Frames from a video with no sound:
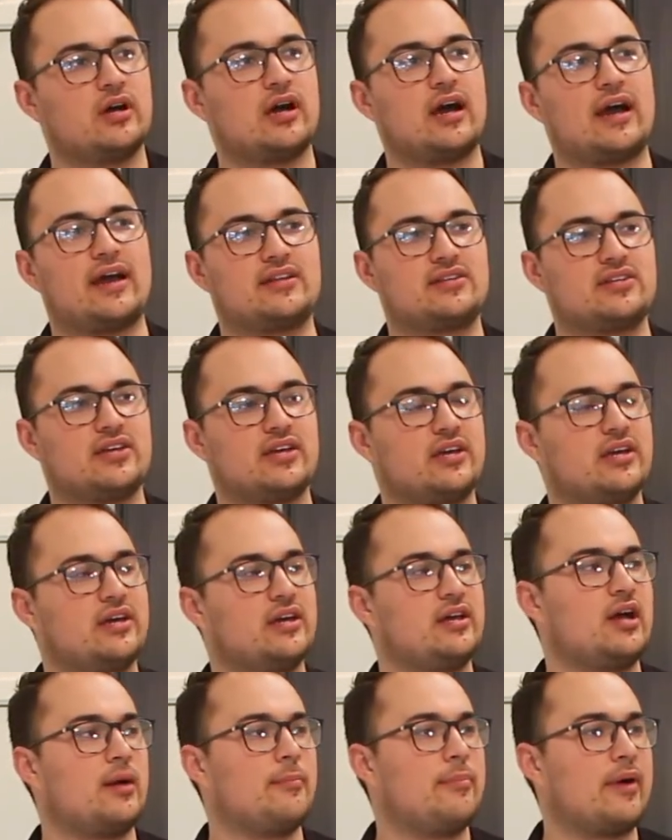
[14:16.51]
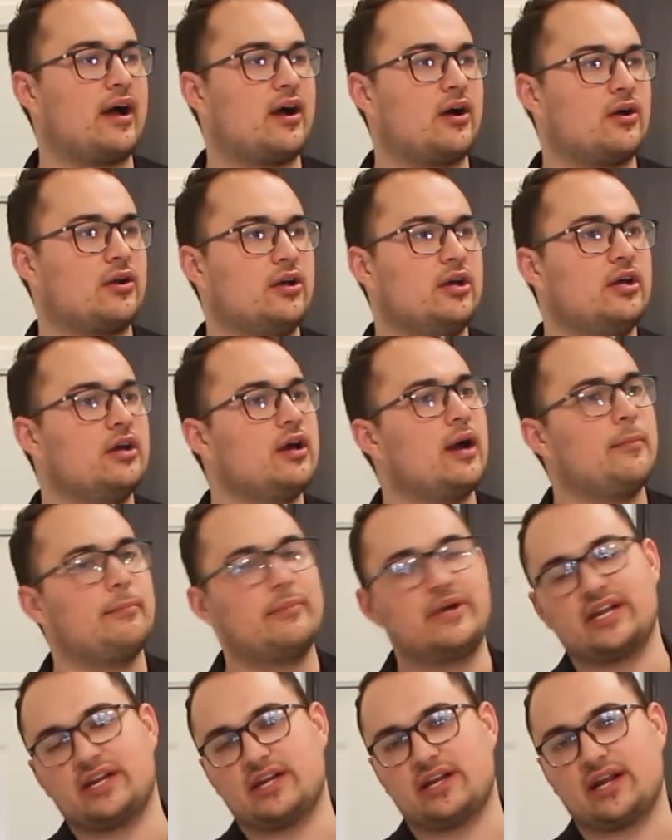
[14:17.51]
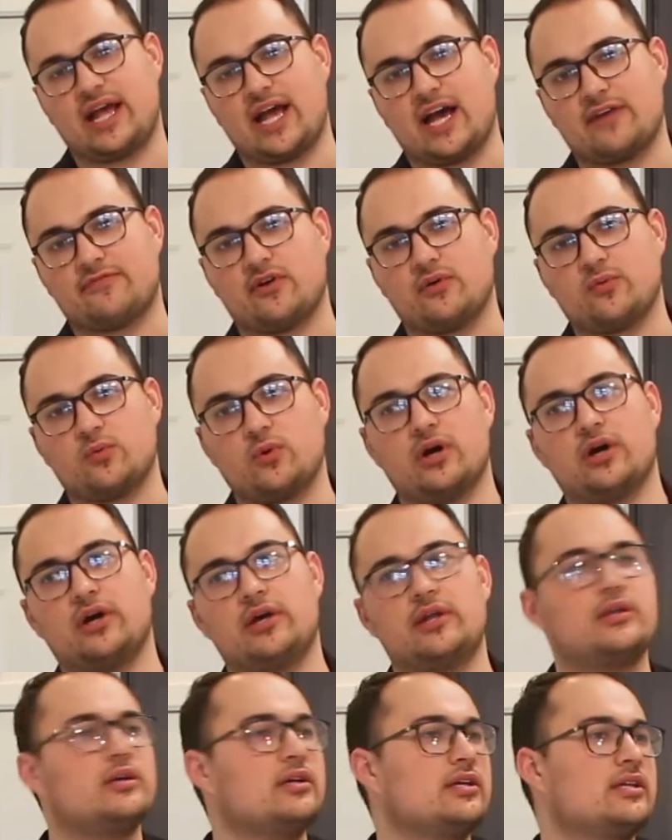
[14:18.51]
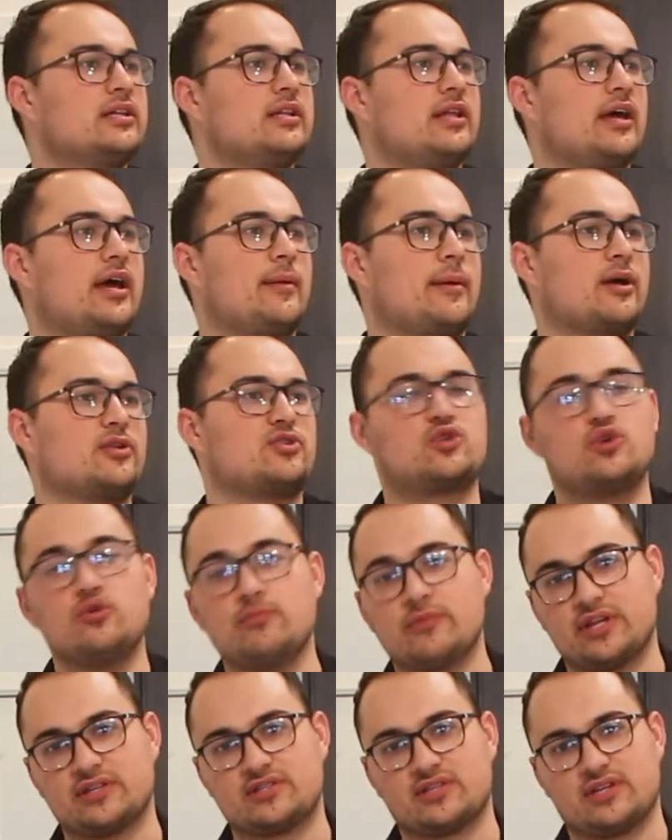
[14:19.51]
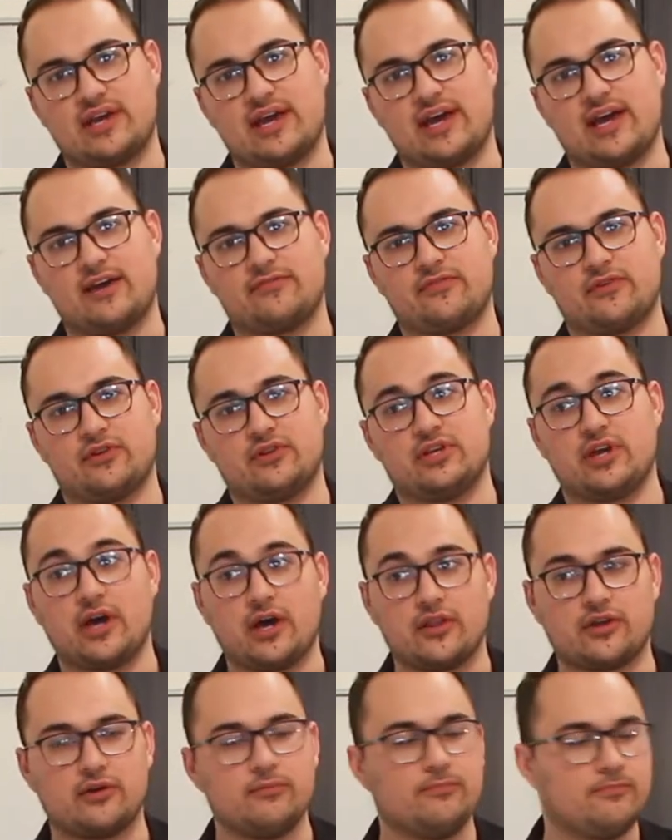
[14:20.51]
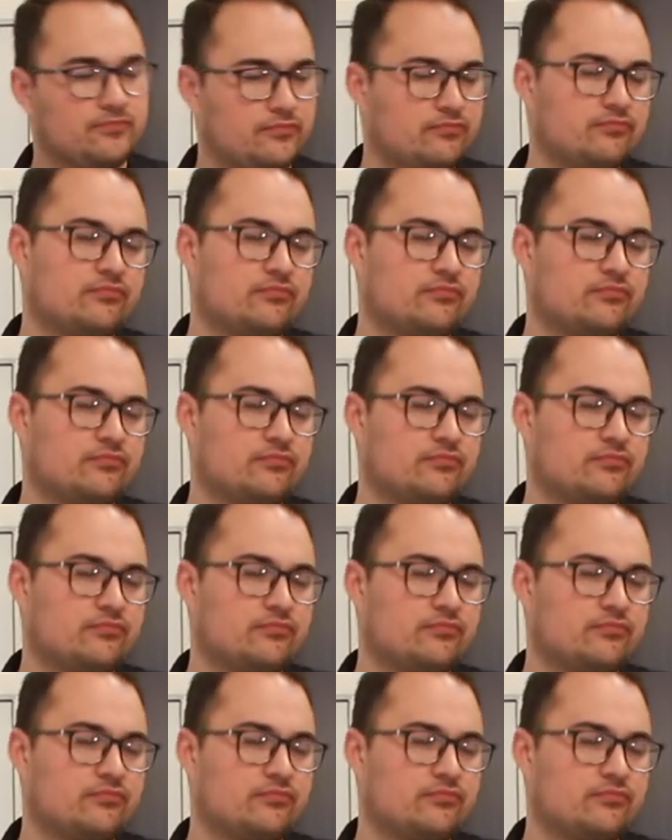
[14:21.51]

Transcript: I did about 1.5 minutes on one and about 2.5 minutes on the other.